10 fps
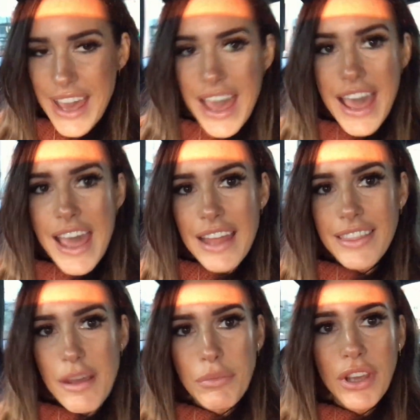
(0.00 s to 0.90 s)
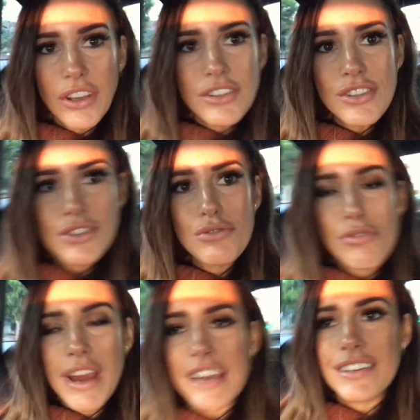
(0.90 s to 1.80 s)
and then we're going
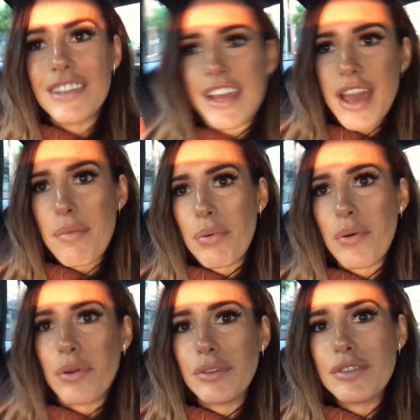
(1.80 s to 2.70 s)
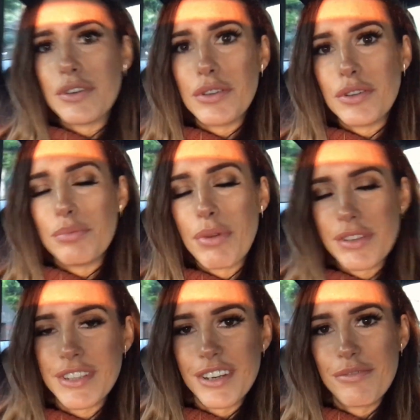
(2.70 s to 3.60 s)
straight to the airport to
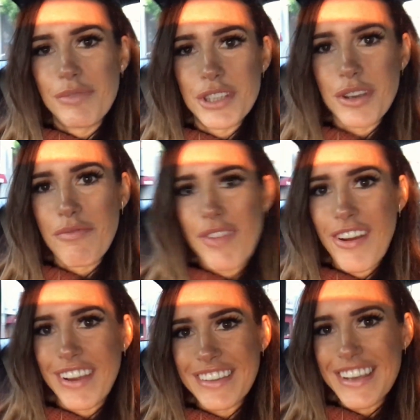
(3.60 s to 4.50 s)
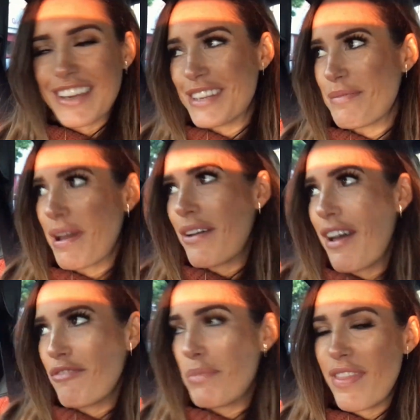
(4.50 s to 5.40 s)
Boston, which I'm very excited about.
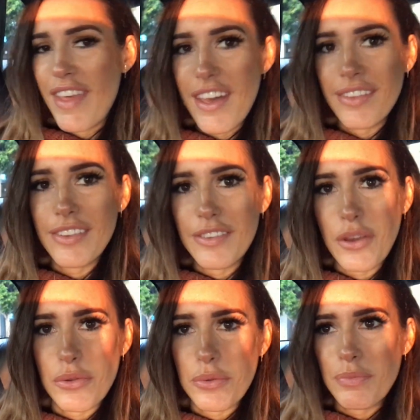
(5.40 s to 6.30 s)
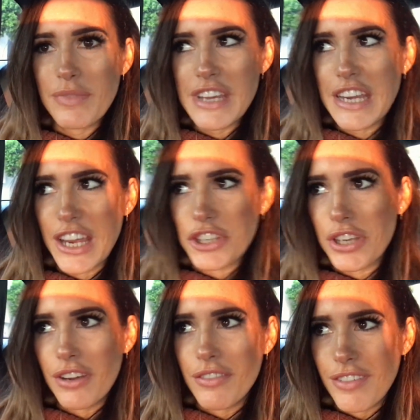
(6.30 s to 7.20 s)
I haven't been there since I was a
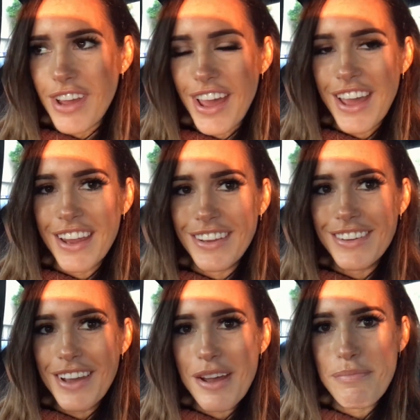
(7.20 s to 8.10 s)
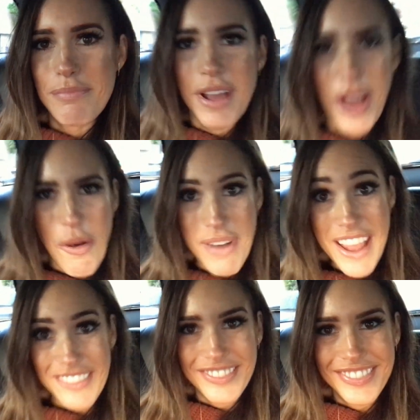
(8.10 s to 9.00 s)
teenager, and um, I can't
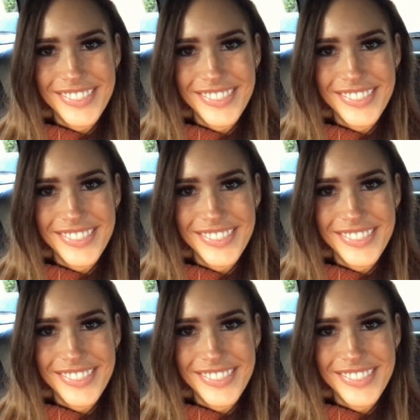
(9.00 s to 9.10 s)
wait.